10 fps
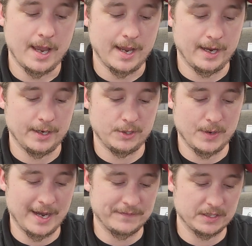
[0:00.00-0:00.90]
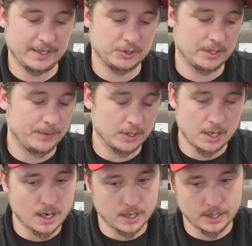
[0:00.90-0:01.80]
and you have to like tribute a
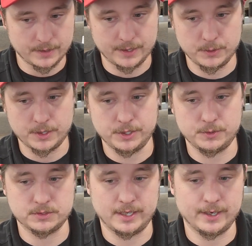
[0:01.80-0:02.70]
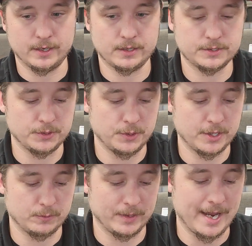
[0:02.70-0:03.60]
card that you can use later, so you
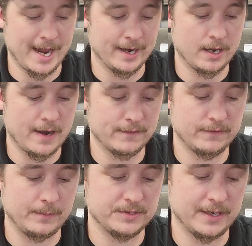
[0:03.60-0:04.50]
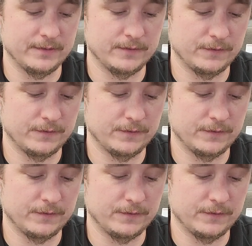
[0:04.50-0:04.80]
can re-add it off of M7.